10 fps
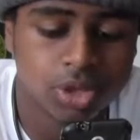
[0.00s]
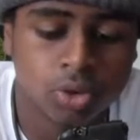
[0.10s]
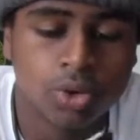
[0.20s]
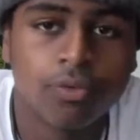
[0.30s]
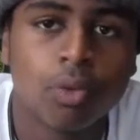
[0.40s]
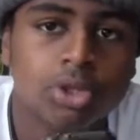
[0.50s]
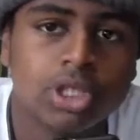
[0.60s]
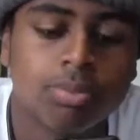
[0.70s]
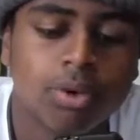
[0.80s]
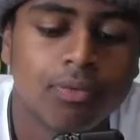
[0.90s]
there's only
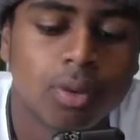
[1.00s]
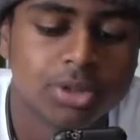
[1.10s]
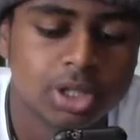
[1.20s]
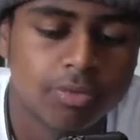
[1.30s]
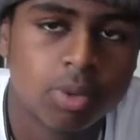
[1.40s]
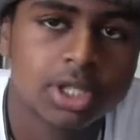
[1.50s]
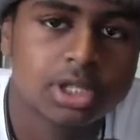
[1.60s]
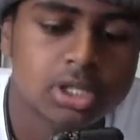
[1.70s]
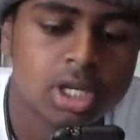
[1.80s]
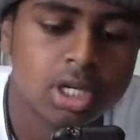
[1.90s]
14.4% of
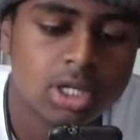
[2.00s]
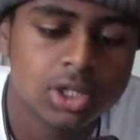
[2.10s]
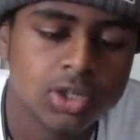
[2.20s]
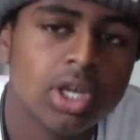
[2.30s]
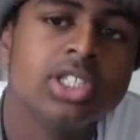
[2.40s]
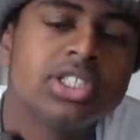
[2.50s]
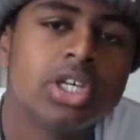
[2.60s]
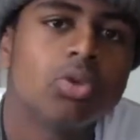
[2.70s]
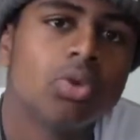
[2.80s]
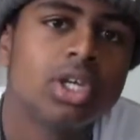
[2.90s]
whites. So you can
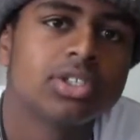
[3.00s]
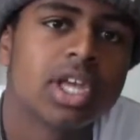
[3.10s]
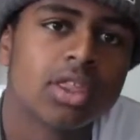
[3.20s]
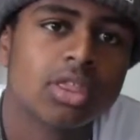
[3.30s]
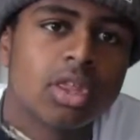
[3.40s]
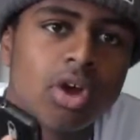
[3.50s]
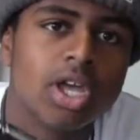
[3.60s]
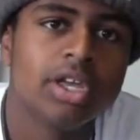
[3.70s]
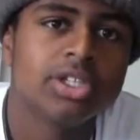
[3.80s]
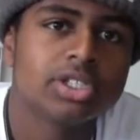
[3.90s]
see through this that there
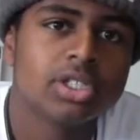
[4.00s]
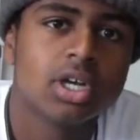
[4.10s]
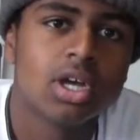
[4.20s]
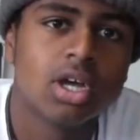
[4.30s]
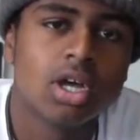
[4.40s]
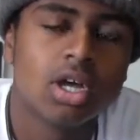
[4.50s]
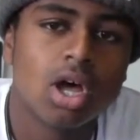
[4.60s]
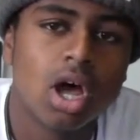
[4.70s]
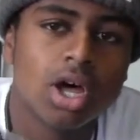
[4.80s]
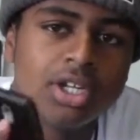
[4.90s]
is
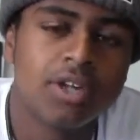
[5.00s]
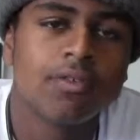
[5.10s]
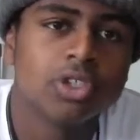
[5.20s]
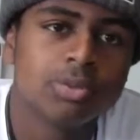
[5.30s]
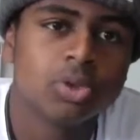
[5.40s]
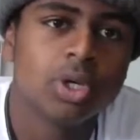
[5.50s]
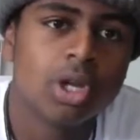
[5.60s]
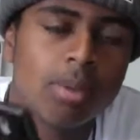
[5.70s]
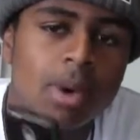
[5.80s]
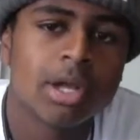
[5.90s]
a difference
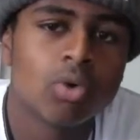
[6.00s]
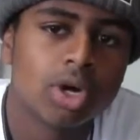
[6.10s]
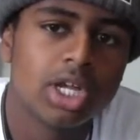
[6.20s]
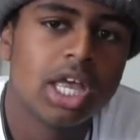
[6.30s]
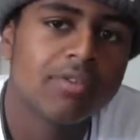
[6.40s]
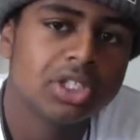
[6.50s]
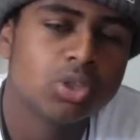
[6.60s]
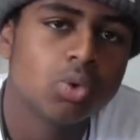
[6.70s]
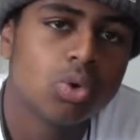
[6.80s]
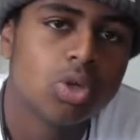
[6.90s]
between a minority-heavy
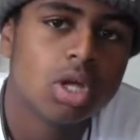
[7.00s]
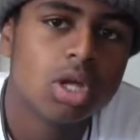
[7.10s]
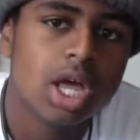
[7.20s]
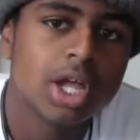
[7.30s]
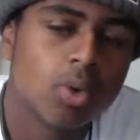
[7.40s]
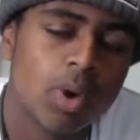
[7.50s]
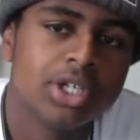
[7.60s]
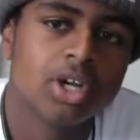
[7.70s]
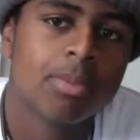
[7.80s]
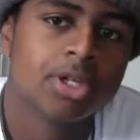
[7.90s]
school and a
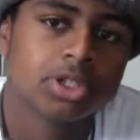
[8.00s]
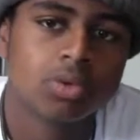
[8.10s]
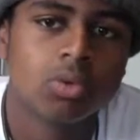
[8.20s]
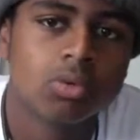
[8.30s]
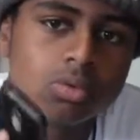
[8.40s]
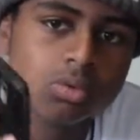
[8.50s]
white-dominant school.